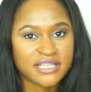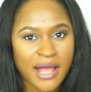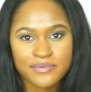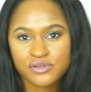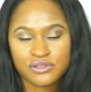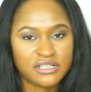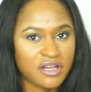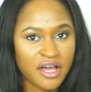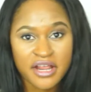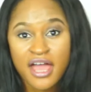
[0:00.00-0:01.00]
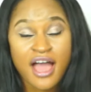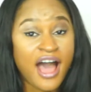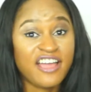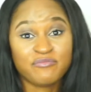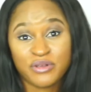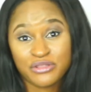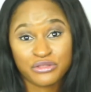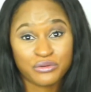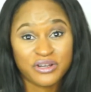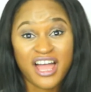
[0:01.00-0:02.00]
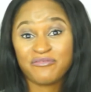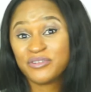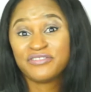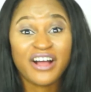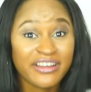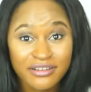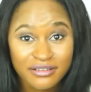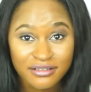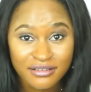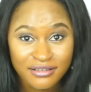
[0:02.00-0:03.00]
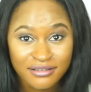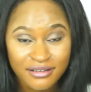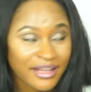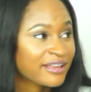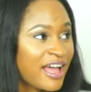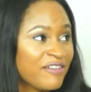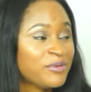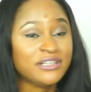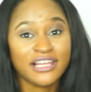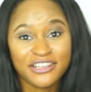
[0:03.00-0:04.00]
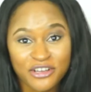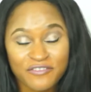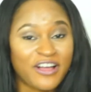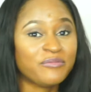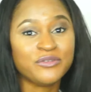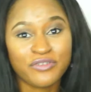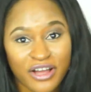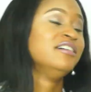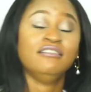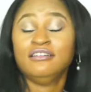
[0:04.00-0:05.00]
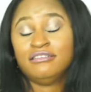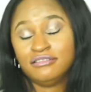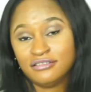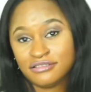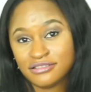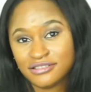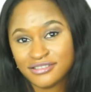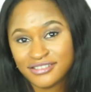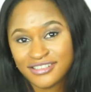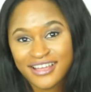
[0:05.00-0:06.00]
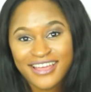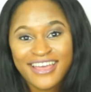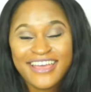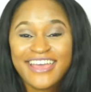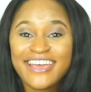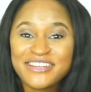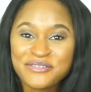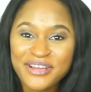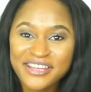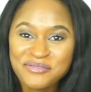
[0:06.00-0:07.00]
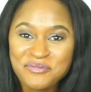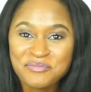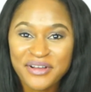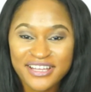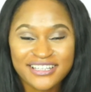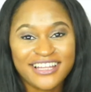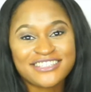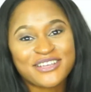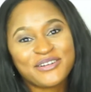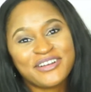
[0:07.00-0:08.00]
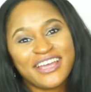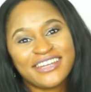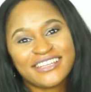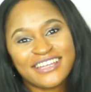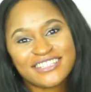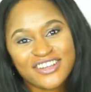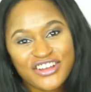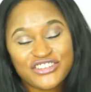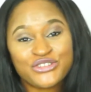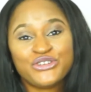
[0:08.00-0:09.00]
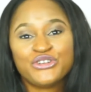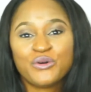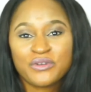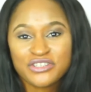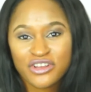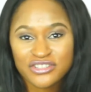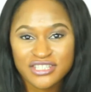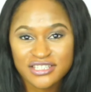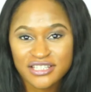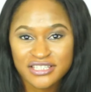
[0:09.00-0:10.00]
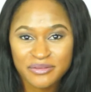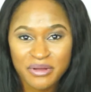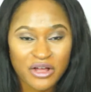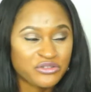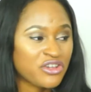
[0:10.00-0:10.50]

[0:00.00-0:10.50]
Absolutely not. I've been through it. I've been fired. Like, I've been laid off. I've been fired. Whew. Anyway, but let's go ahead and get started. So you know what toxicity is about.